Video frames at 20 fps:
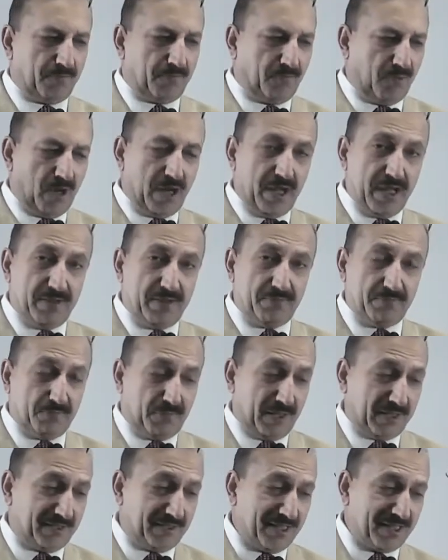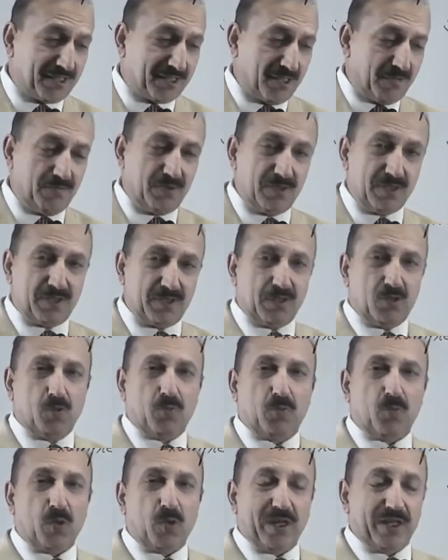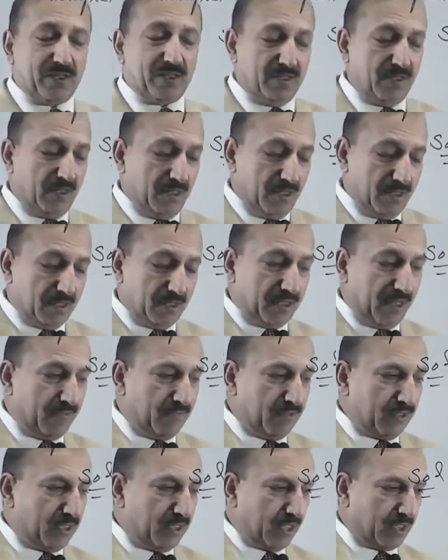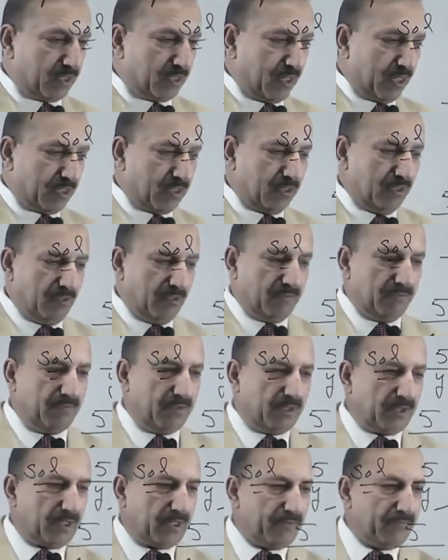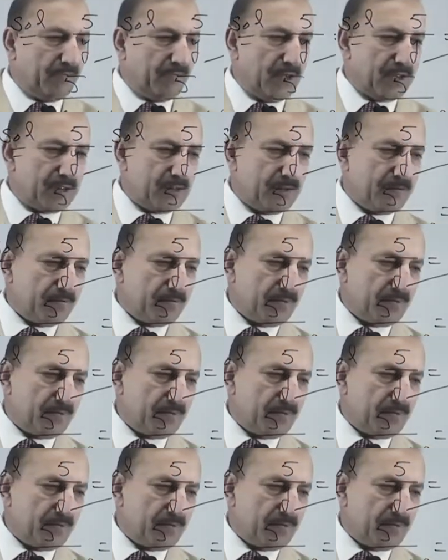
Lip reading: 5 by this number 0.766 will give us